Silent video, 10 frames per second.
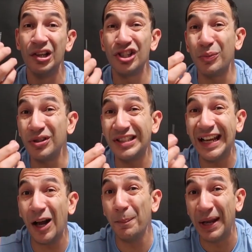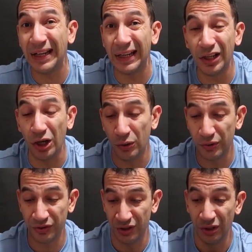So we'll see how pinning
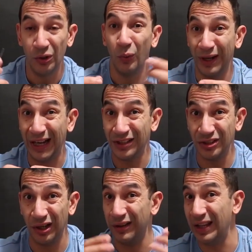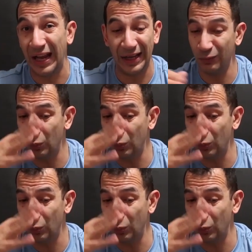goes when I start that.